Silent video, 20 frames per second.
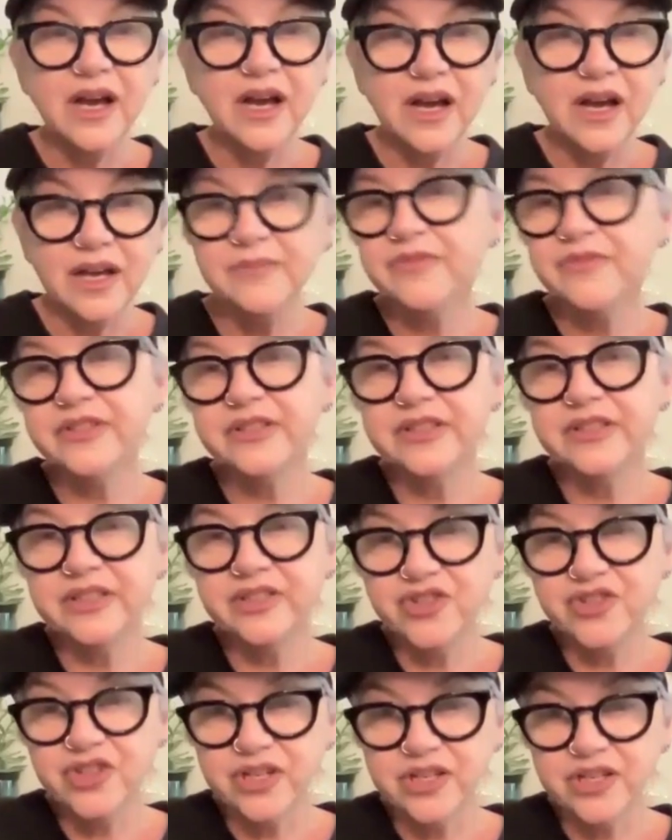I'm
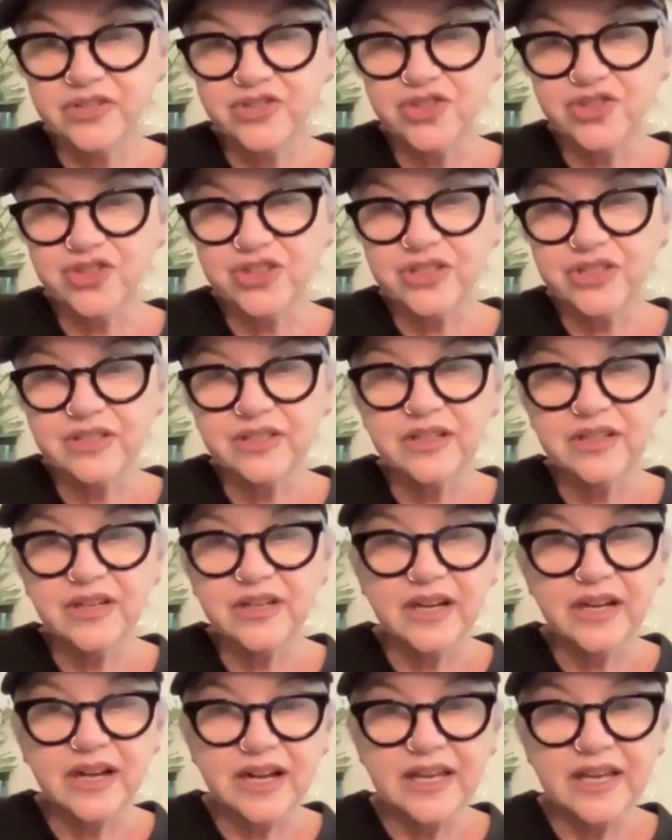feeling judged.
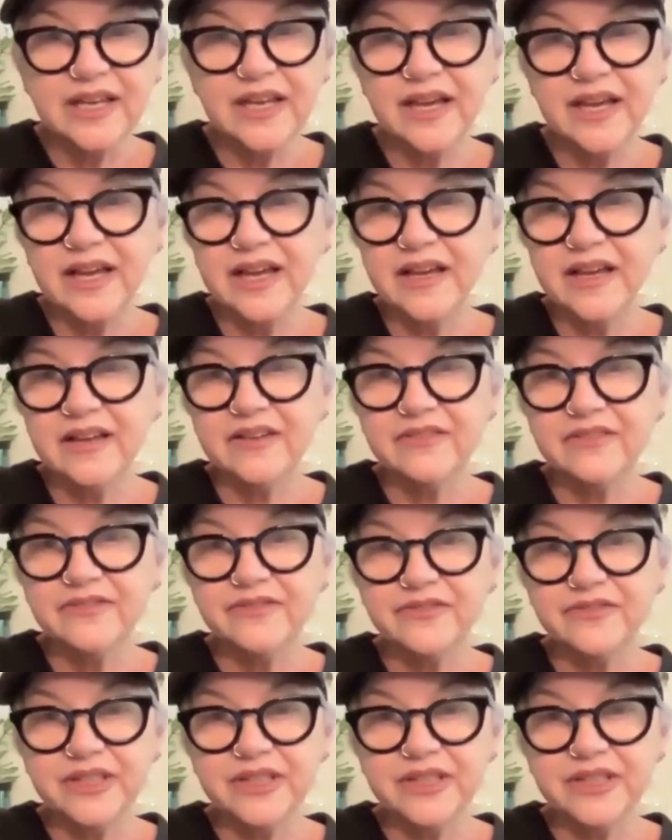I have,